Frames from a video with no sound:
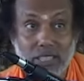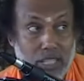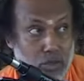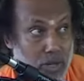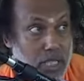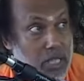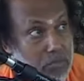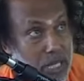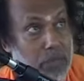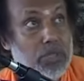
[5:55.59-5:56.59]
That is why
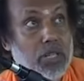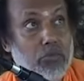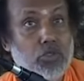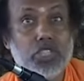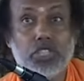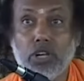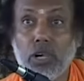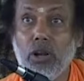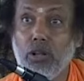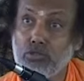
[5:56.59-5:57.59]
sometimes communist
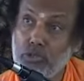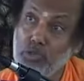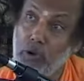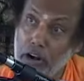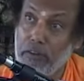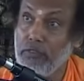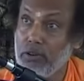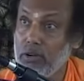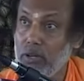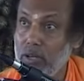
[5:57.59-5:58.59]
struggle also is wonderful.